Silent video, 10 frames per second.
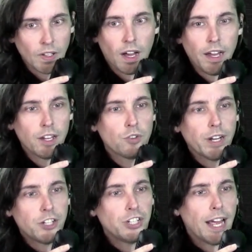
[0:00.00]
I agree,
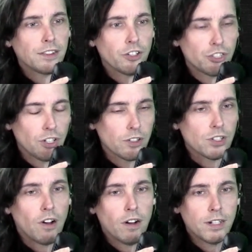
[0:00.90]
chat. Their shirts
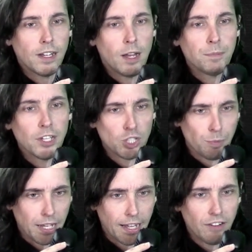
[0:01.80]
are dumb. They should
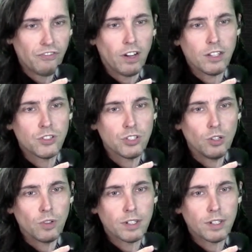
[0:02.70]
be in a fucking suit.